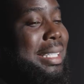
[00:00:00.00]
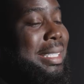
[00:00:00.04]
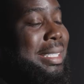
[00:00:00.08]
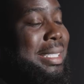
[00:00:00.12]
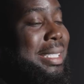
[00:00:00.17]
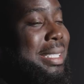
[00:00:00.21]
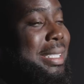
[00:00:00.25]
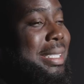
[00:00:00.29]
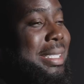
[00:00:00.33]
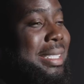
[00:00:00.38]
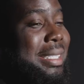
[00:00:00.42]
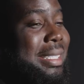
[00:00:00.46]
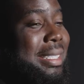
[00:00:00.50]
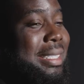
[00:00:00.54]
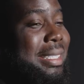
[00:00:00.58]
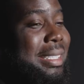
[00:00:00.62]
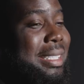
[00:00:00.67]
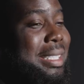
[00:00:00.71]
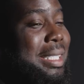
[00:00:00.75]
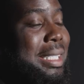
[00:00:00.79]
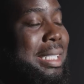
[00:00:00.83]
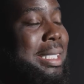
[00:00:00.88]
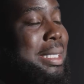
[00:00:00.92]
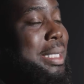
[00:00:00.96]
he's just
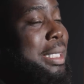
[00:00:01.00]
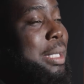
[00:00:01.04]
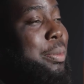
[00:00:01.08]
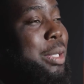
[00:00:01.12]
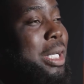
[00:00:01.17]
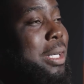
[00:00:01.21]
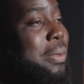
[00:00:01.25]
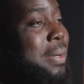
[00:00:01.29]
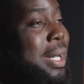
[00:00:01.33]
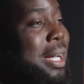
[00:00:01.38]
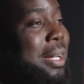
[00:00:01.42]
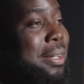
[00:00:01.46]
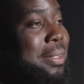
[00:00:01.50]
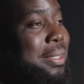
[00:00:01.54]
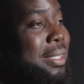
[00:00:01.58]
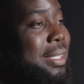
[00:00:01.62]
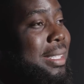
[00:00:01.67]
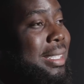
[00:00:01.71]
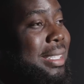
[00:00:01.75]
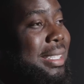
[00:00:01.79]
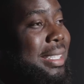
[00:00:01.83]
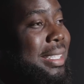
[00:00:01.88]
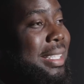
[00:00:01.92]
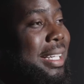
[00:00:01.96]
easy to be around
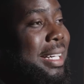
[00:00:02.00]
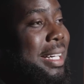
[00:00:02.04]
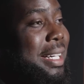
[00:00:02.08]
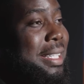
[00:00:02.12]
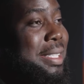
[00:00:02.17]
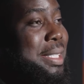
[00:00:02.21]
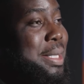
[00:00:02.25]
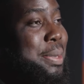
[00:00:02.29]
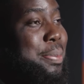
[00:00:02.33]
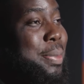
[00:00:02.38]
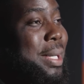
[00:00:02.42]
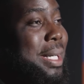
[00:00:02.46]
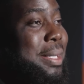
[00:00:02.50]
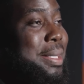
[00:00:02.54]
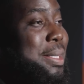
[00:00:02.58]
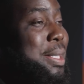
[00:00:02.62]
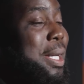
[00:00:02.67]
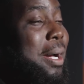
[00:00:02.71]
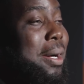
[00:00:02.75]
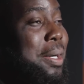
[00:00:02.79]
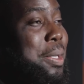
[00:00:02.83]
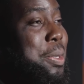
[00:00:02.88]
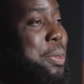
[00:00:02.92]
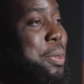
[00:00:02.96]
uh, just by
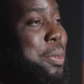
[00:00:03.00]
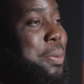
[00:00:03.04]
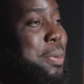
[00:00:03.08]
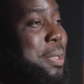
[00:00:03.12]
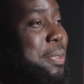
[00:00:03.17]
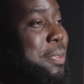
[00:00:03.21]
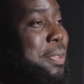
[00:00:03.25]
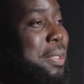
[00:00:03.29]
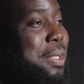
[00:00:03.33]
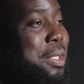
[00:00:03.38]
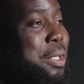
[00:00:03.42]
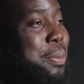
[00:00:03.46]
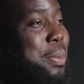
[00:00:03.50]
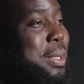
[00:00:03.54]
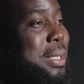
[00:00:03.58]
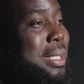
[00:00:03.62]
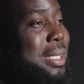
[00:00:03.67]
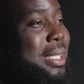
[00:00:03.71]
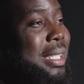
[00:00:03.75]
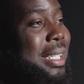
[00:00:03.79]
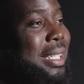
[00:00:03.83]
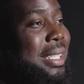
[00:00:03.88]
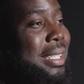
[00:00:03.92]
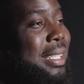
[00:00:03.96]
talking to him just for a little bit
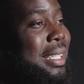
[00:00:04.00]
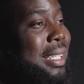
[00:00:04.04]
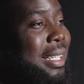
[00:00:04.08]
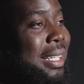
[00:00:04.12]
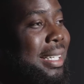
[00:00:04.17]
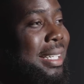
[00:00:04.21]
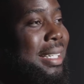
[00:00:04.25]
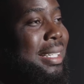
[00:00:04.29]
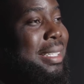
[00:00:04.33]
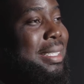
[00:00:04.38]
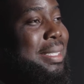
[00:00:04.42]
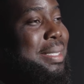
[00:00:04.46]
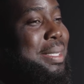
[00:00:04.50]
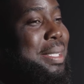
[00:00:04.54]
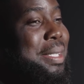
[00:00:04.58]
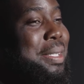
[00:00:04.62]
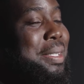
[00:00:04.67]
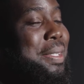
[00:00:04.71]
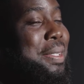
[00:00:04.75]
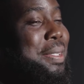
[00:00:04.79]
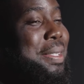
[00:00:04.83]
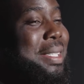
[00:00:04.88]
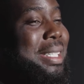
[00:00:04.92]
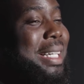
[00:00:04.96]
today.
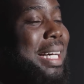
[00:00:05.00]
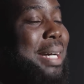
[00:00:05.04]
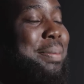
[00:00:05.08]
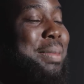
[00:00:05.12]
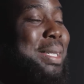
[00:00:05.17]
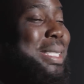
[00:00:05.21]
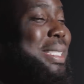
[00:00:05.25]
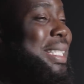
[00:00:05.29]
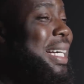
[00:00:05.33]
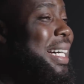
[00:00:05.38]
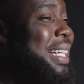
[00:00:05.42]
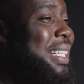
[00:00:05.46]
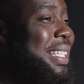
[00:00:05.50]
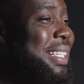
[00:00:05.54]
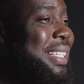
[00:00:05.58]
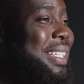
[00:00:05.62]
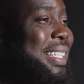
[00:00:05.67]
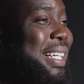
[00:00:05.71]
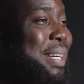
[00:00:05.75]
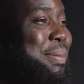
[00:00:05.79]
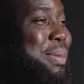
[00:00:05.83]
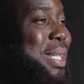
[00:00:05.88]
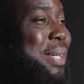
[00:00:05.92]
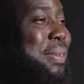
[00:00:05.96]
So yeah, I'm excited.
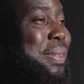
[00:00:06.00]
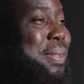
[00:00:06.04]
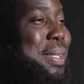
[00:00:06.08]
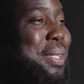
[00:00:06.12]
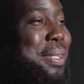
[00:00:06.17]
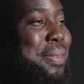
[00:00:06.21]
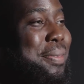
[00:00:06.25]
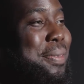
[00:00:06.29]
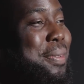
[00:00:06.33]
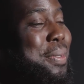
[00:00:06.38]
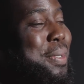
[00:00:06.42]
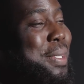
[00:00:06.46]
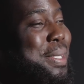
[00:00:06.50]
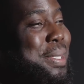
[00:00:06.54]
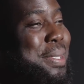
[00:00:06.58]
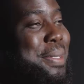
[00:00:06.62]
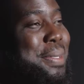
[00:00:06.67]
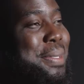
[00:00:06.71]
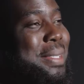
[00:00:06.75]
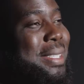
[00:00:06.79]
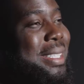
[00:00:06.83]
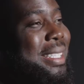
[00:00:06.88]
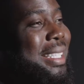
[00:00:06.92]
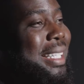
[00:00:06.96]
I'm definitely looking forward
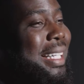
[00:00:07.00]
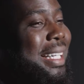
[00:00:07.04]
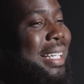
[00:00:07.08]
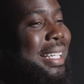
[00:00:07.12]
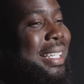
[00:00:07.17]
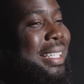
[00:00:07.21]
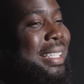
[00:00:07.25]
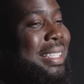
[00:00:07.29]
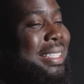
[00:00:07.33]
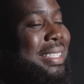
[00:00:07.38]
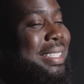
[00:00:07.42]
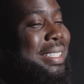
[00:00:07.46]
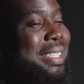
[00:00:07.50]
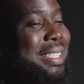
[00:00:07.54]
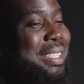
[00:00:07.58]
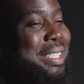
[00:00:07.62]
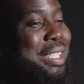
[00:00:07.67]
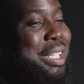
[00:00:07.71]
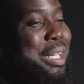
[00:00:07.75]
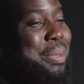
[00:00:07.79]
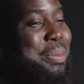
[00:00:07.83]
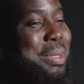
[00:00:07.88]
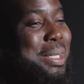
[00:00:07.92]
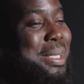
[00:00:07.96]
to it, and
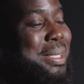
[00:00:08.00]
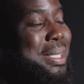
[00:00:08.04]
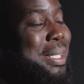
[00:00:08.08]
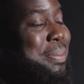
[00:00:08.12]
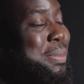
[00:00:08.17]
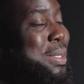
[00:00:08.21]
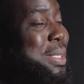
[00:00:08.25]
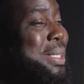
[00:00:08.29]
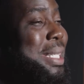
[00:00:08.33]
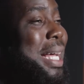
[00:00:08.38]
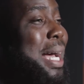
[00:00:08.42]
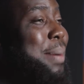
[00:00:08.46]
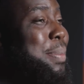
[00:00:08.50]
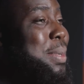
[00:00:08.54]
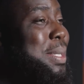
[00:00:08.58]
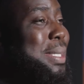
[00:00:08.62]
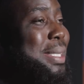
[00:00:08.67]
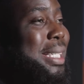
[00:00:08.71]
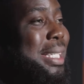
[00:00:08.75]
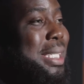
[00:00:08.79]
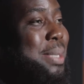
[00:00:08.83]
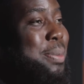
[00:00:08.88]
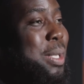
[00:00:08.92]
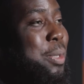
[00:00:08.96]
you know, I'm just I'm just happy to
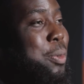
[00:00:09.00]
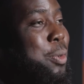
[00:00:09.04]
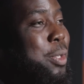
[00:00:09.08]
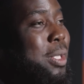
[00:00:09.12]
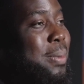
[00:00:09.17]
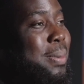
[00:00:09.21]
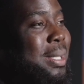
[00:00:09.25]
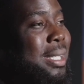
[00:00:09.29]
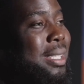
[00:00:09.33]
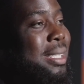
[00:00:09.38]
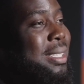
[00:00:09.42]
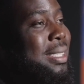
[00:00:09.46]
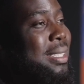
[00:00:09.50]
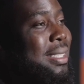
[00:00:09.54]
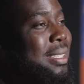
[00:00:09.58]
say he's my quarterback.